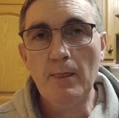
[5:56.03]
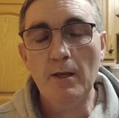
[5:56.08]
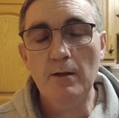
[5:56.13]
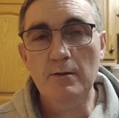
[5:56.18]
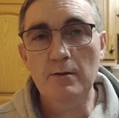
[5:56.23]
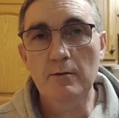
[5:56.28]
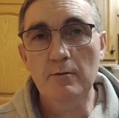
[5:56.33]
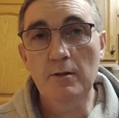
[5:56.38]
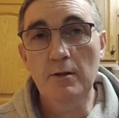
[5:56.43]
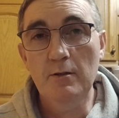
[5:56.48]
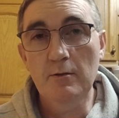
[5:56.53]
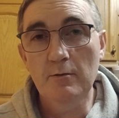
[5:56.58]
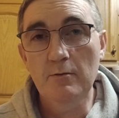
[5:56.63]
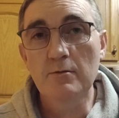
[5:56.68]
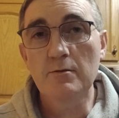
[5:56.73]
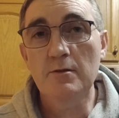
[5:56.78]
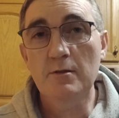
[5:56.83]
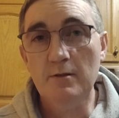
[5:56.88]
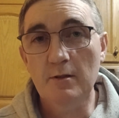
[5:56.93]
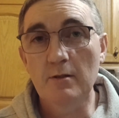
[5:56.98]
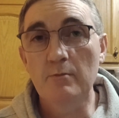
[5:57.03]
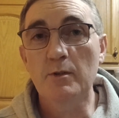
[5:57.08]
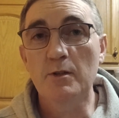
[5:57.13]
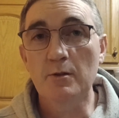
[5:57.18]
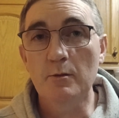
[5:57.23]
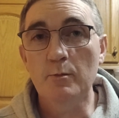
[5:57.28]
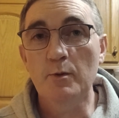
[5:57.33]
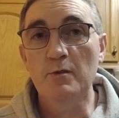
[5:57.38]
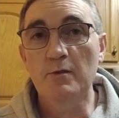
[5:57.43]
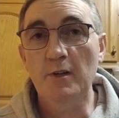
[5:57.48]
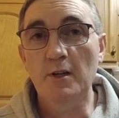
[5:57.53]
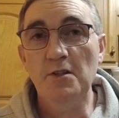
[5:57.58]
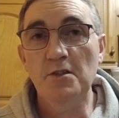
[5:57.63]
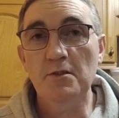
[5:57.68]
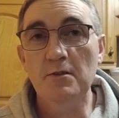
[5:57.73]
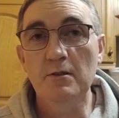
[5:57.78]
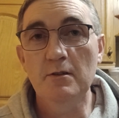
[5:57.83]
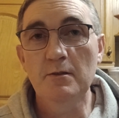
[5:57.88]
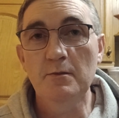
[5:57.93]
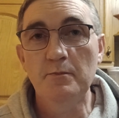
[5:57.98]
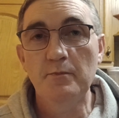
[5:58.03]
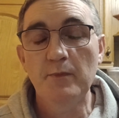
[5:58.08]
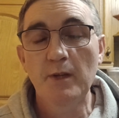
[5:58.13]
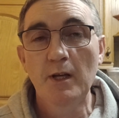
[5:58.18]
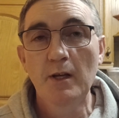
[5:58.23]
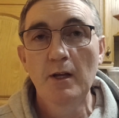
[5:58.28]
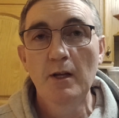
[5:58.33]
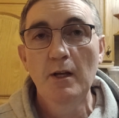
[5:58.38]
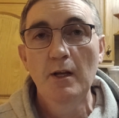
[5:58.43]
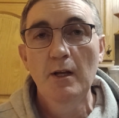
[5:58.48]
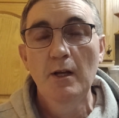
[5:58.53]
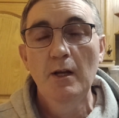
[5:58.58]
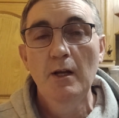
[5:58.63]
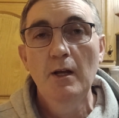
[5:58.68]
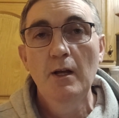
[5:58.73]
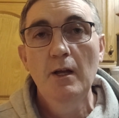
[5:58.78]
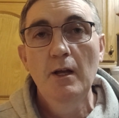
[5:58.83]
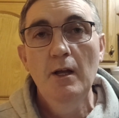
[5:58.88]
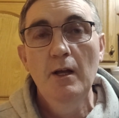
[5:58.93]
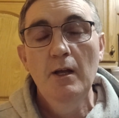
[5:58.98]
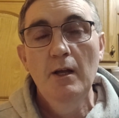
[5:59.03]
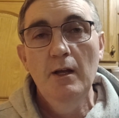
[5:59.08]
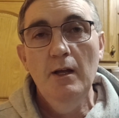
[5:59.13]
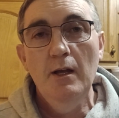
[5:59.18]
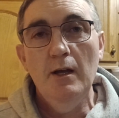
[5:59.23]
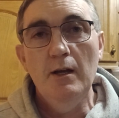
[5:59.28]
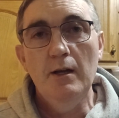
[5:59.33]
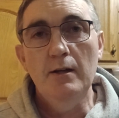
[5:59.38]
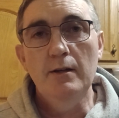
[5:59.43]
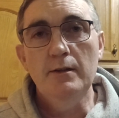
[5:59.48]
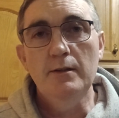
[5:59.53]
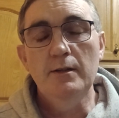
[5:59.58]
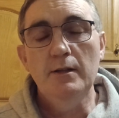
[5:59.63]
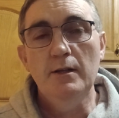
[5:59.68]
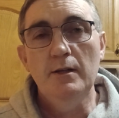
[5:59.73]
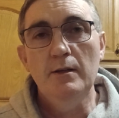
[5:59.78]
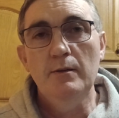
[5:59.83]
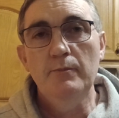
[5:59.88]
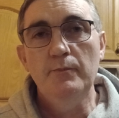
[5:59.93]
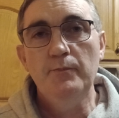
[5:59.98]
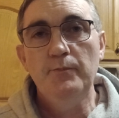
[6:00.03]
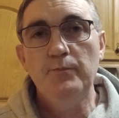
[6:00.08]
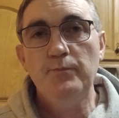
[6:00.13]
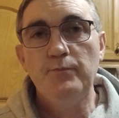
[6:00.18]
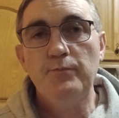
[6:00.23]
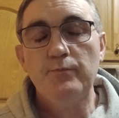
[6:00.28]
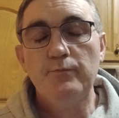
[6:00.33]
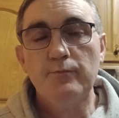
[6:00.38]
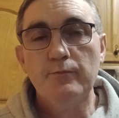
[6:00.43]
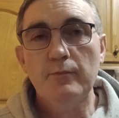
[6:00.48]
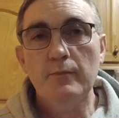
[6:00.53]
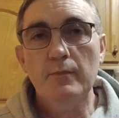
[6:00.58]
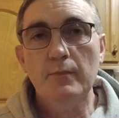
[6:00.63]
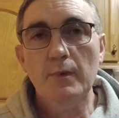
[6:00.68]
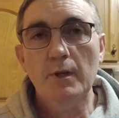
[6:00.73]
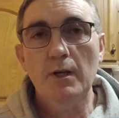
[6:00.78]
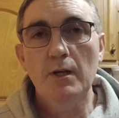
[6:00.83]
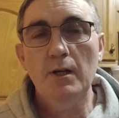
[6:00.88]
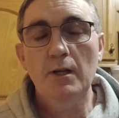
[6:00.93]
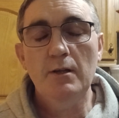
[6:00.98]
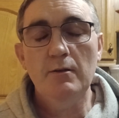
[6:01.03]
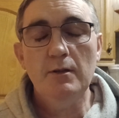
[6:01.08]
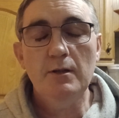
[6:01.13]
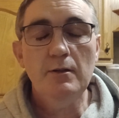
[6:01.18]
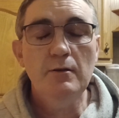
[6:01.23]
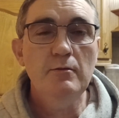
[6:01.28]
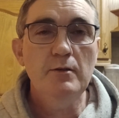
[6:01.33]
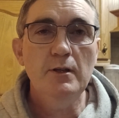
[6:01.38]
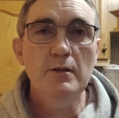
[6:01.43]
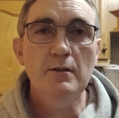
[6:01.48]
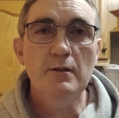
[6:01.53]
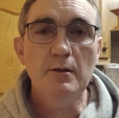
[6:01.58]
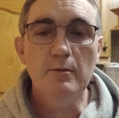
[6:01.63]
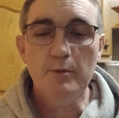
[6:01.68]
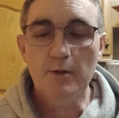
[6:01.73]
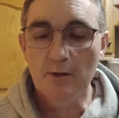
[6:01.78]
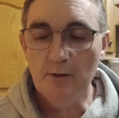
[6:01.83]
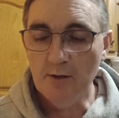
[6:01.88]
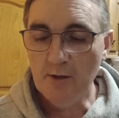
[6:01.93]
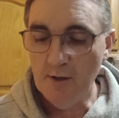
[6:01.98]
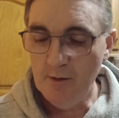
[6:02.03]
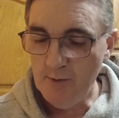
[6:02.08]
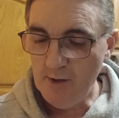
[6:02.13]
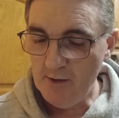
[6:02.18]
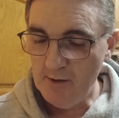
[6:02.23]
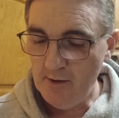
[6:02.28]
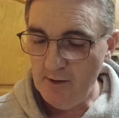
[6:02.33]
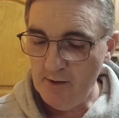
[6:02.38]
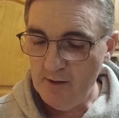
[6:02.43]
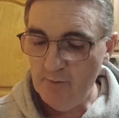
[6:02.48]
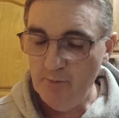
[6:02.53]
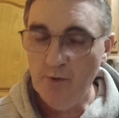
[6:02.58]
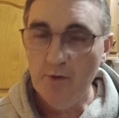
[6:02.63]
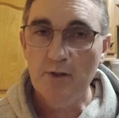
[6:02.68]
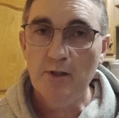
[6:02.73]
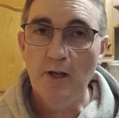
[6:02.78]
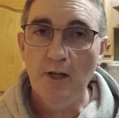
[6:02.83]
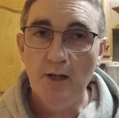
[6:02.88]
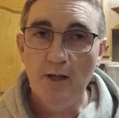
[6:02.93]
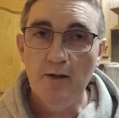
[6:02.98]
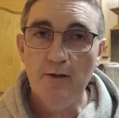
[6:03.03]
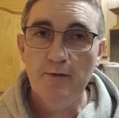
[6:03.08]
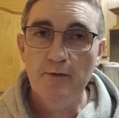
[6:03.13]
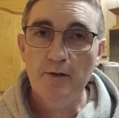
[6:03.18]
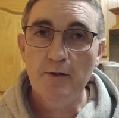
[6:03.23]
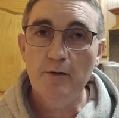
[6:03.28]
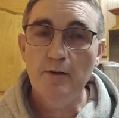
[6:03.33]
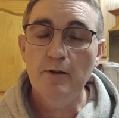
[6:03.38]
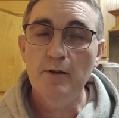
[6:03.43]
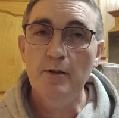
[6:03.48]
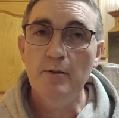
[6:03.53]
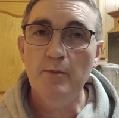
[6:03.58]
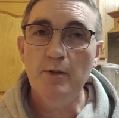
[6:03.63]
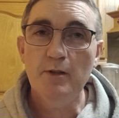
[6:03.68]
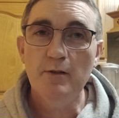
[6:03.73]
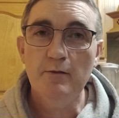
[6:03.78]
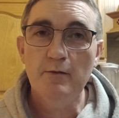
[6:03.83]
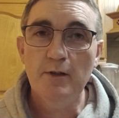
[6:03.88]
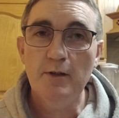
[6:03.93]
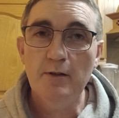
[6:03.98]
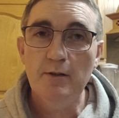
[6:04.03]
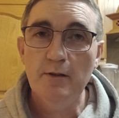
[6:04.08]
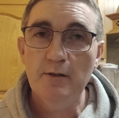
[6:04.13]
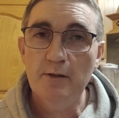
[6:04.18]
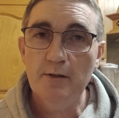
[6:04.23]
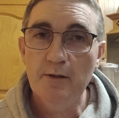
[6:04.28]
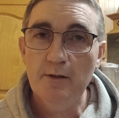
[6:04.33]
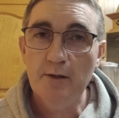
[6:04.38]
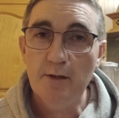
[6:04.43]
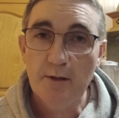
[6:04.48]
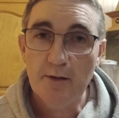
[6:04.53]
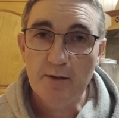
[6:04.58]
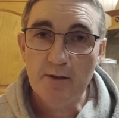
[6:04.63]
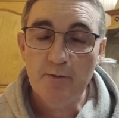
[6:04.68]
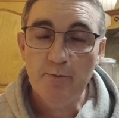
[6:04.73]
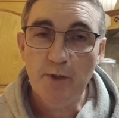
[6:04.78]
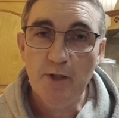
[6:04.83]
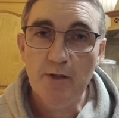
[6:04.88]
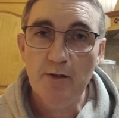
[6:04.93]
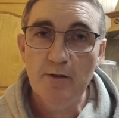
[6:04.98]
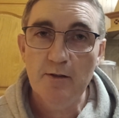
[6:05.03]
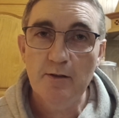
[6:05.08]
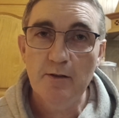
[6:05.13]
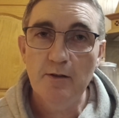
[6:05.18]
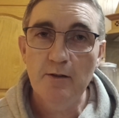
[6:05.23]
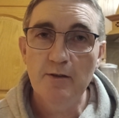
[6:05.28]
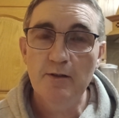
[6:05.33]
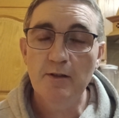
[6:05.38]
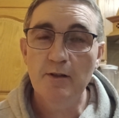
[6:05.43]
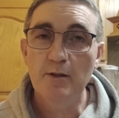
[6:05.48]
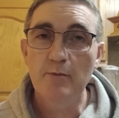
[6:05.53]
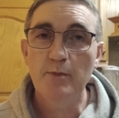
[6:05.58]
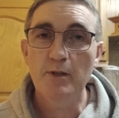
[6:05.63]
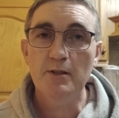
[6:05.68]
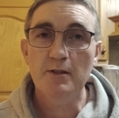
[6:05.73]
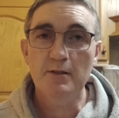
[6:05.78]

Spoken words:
So he knows I'm a good professional. And anyway, we ended up talking about this book after, and about various near-death experiencers, and about